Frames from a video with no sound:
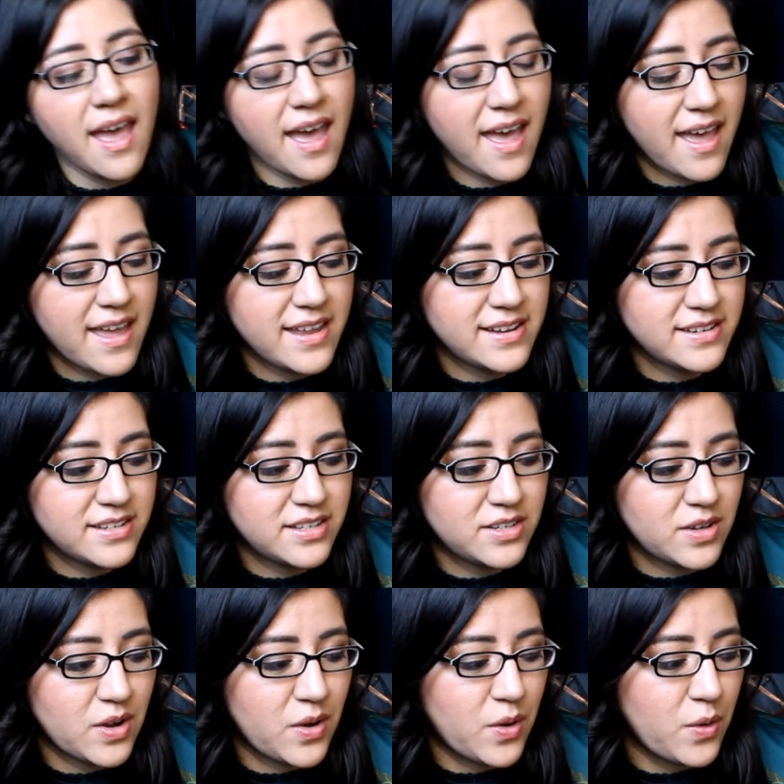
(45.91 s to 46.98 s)
And
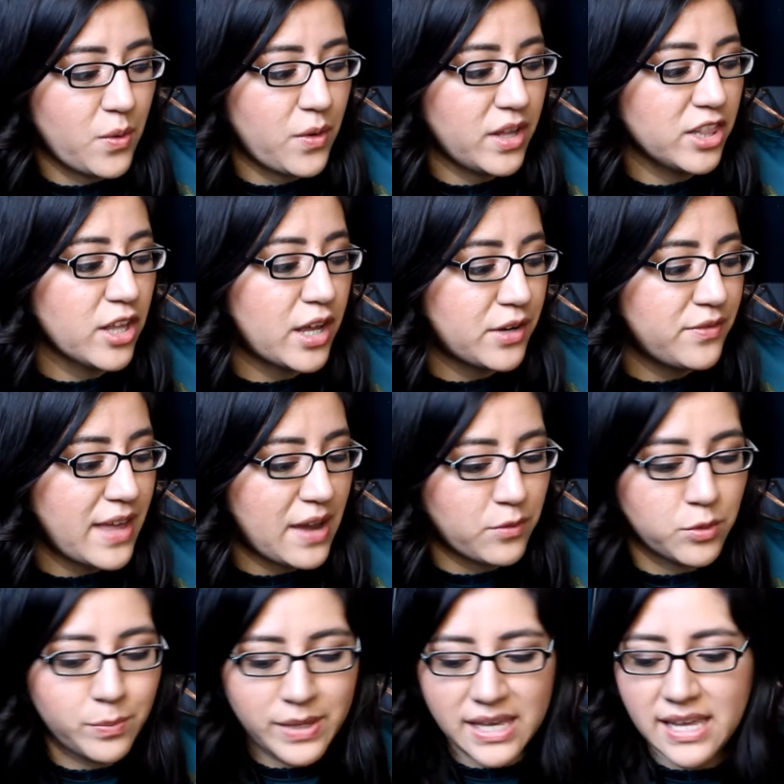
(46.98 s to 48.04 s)
so a lot of that
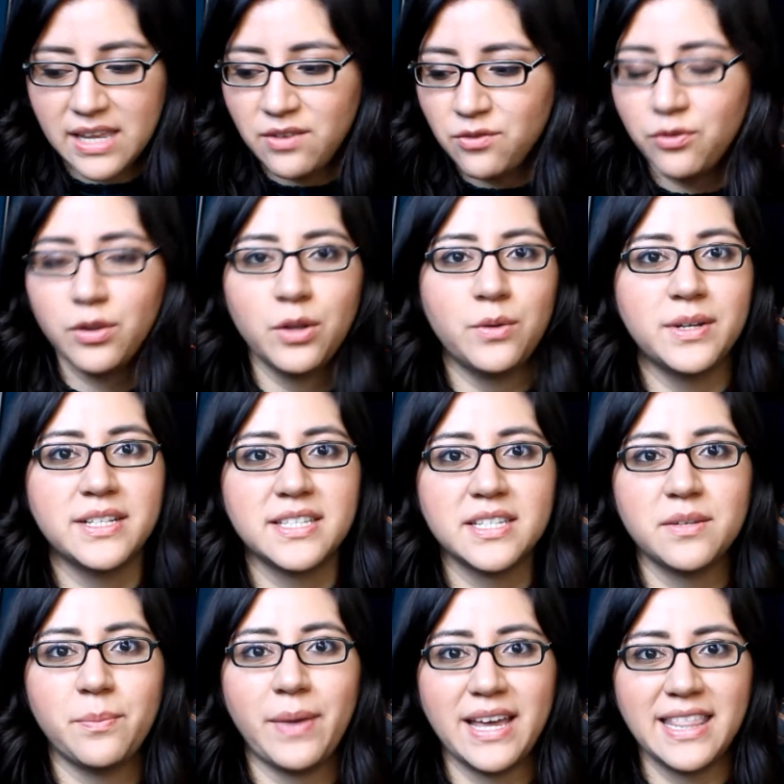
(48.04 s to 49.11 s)
will be
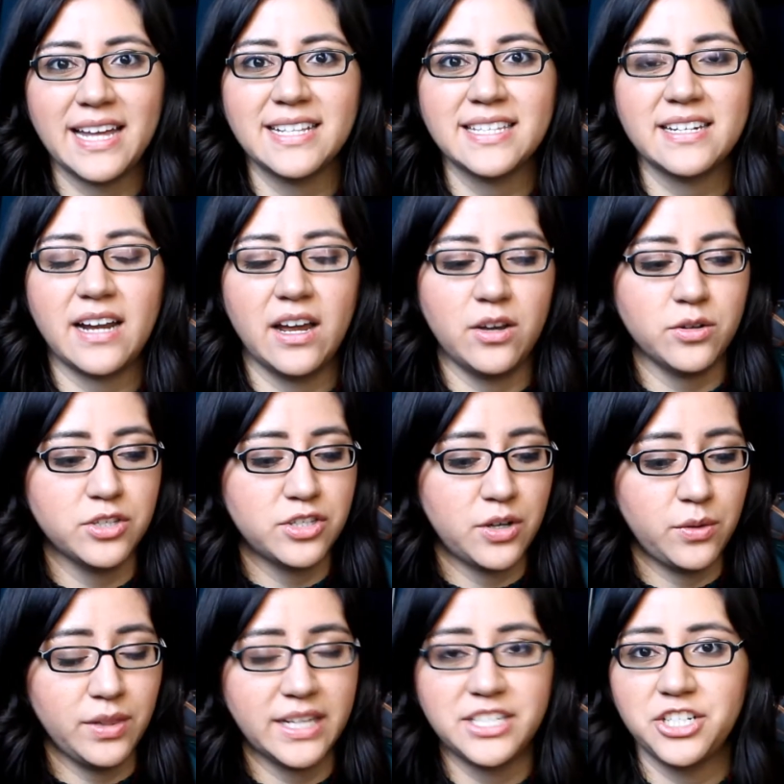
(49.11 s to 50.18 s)
influenced by that style.
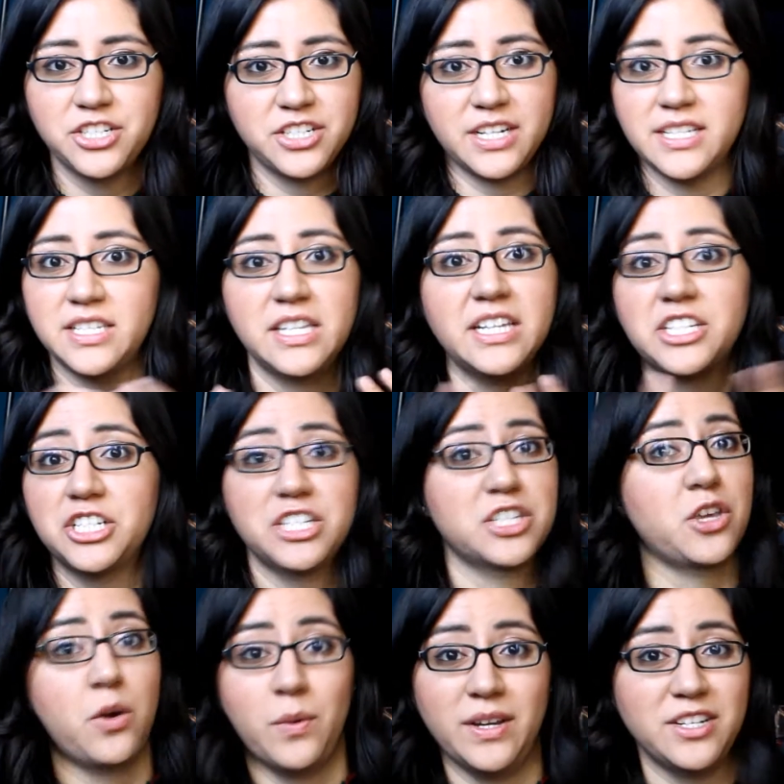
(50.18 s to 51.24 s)
So let's
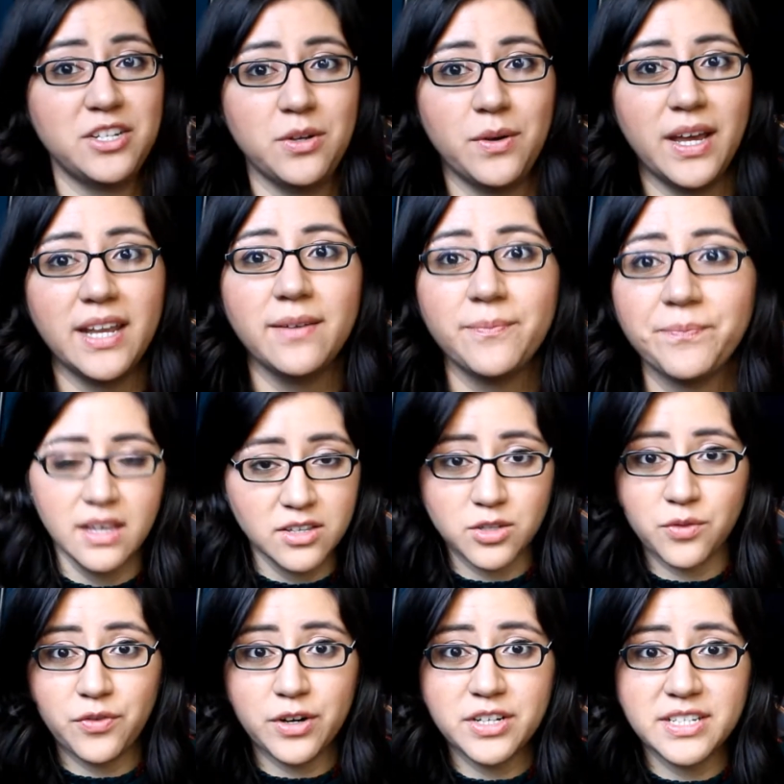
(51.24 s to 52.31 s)
just go into it.
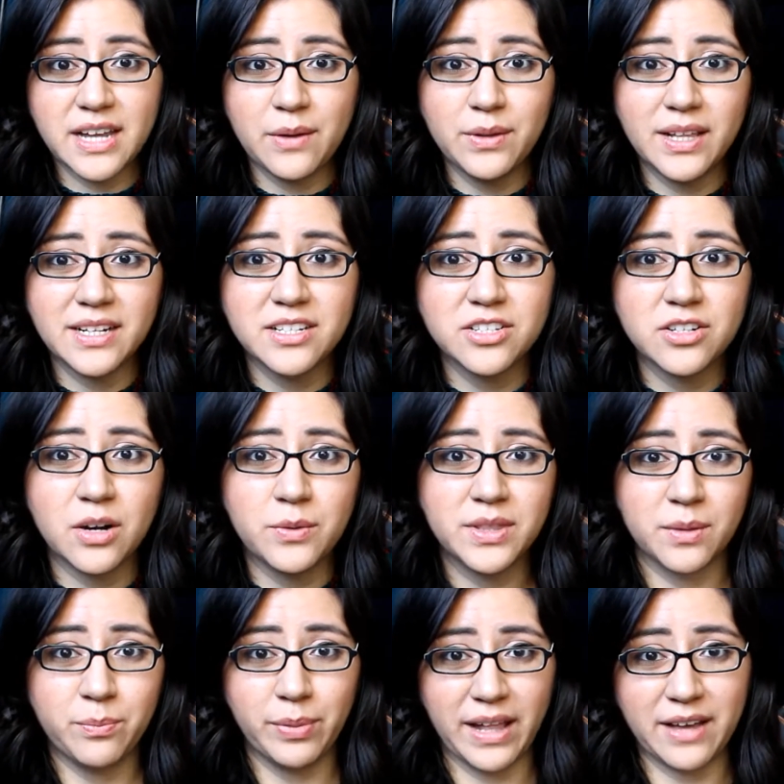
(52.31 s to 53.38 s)
So first I would like to start with
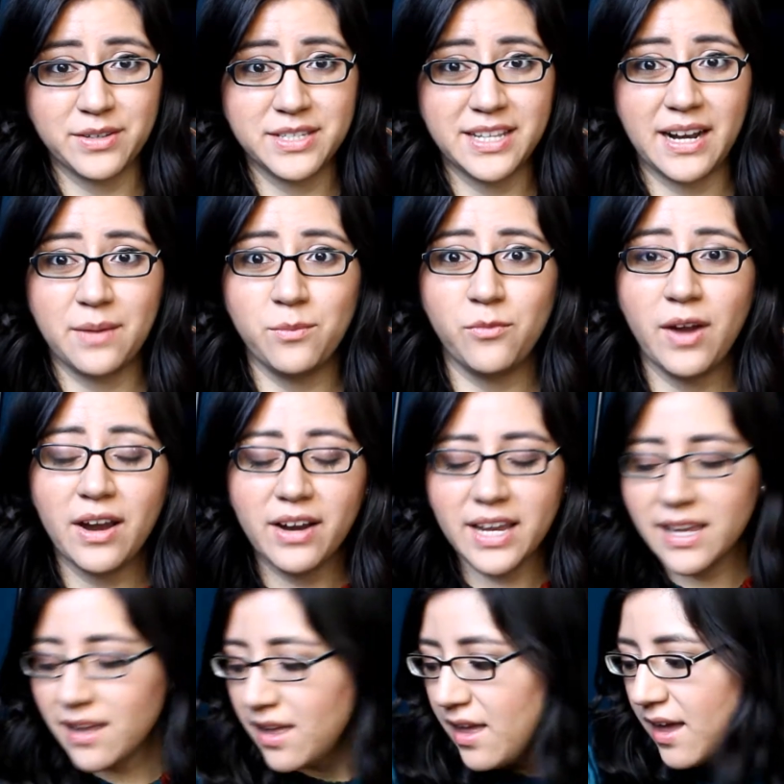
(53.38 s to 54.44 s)
the blouse that I'm
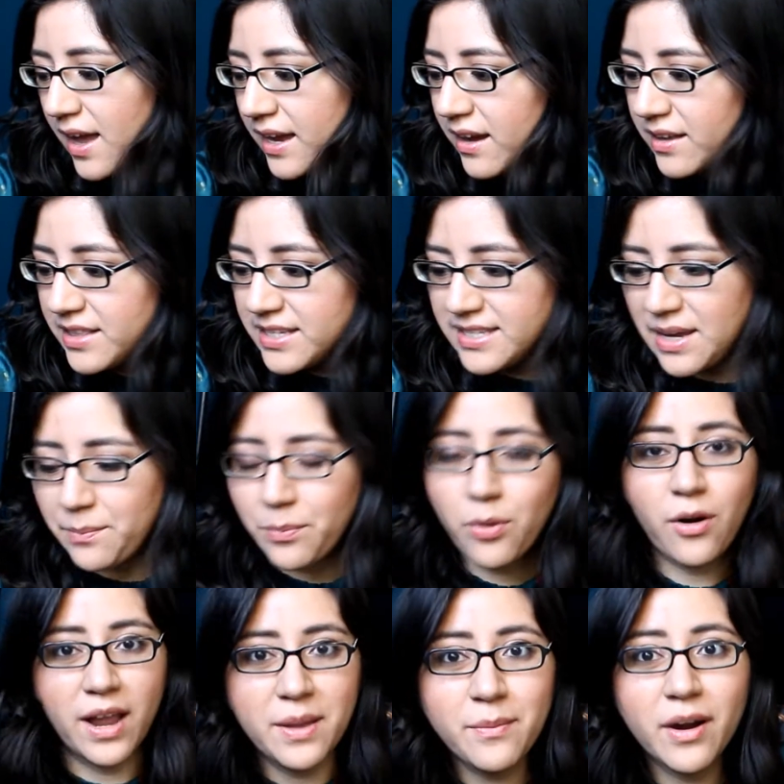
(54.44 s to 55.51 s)
wearing. I got this at
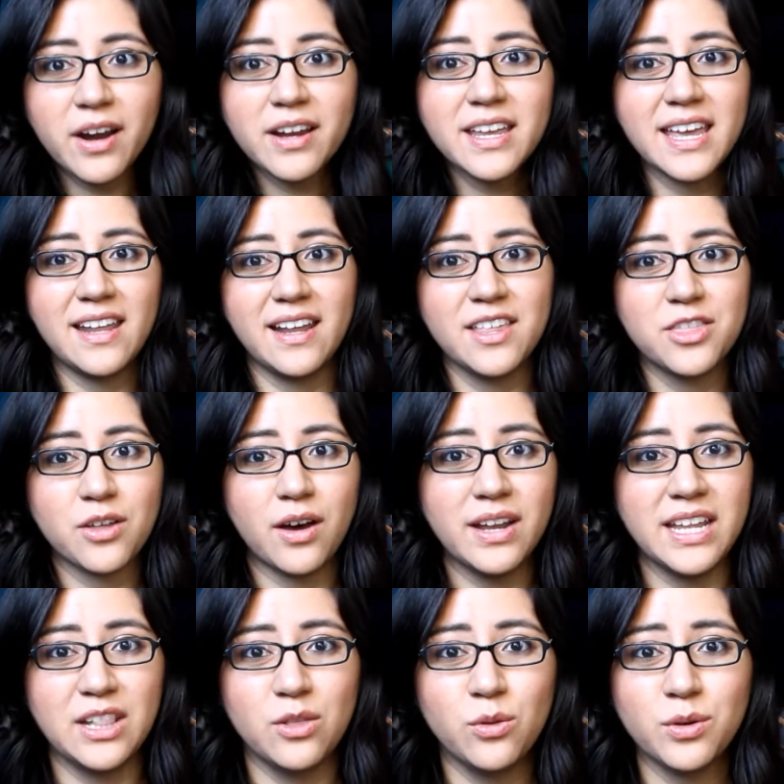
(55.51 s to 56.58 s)
Primark and I
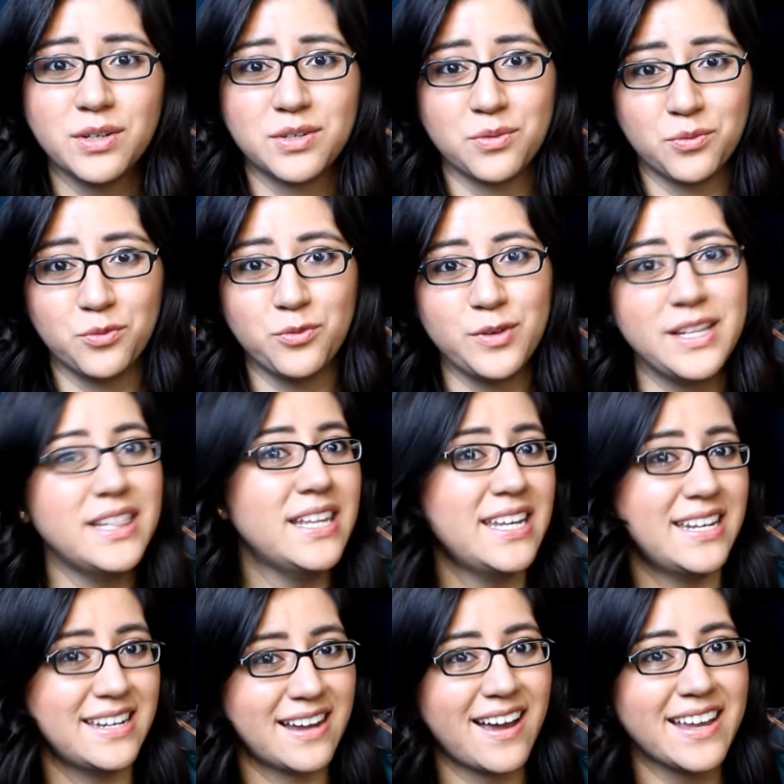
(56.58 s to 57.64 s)
thought it looked
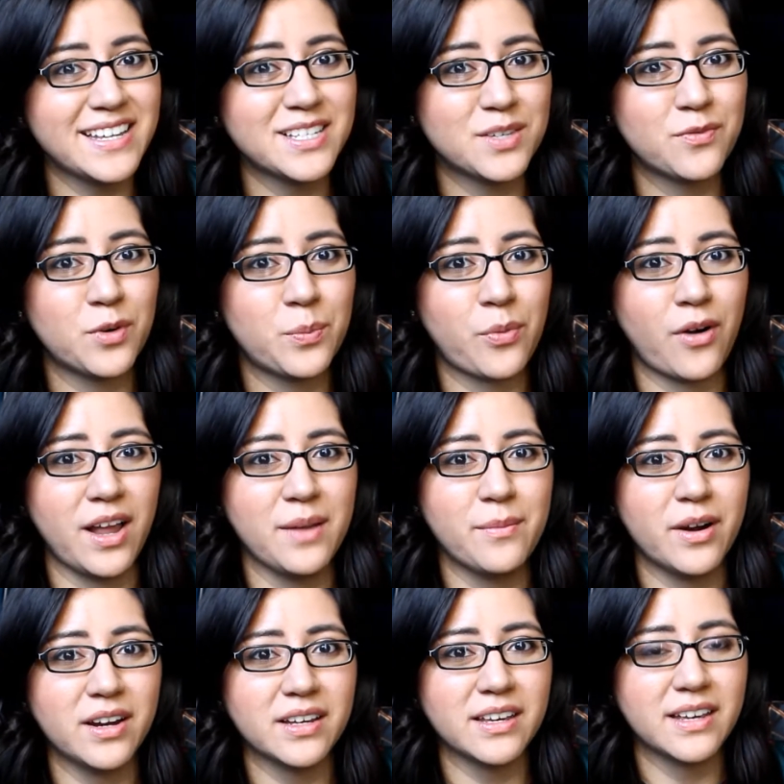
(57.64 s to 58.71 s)
really nice for
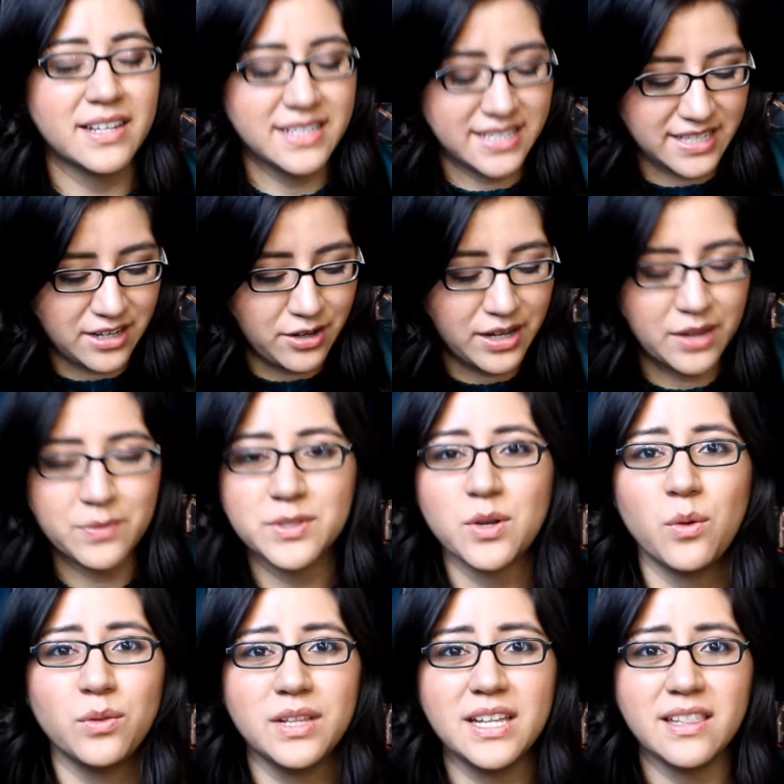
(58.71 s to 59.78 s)
Primark considering it was
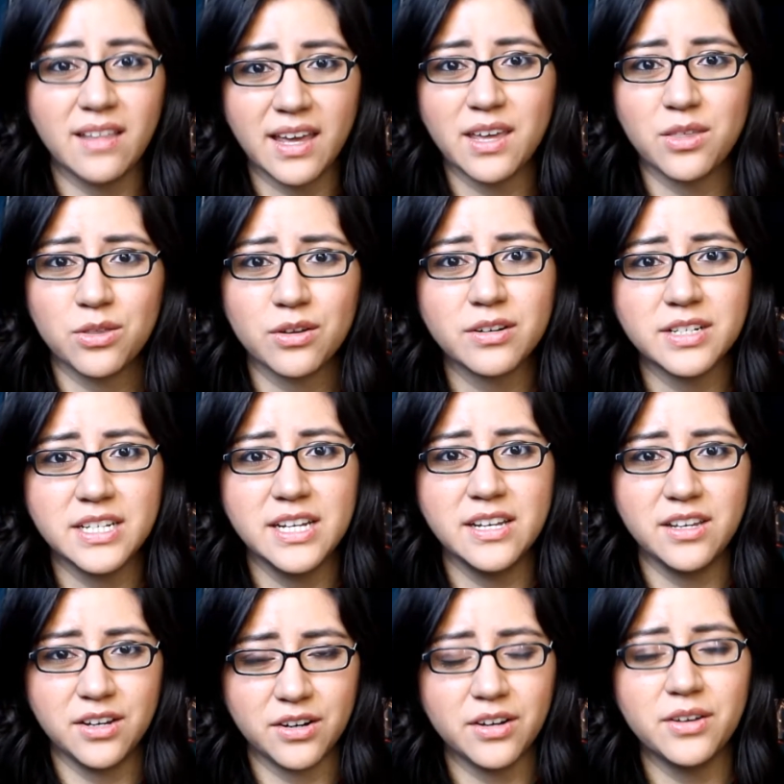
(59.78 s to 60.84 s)
only like
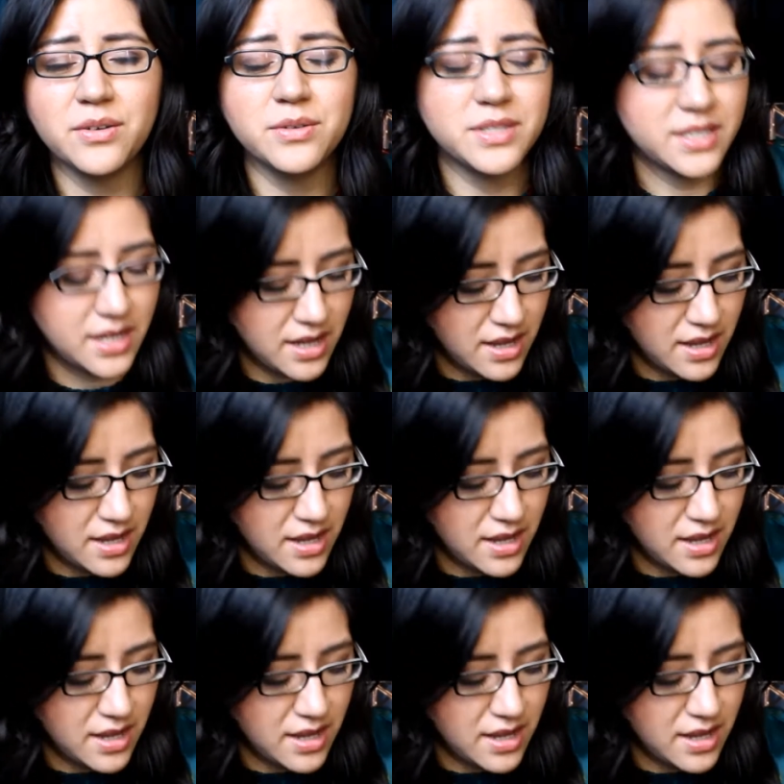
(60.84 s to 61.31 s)
13 euros.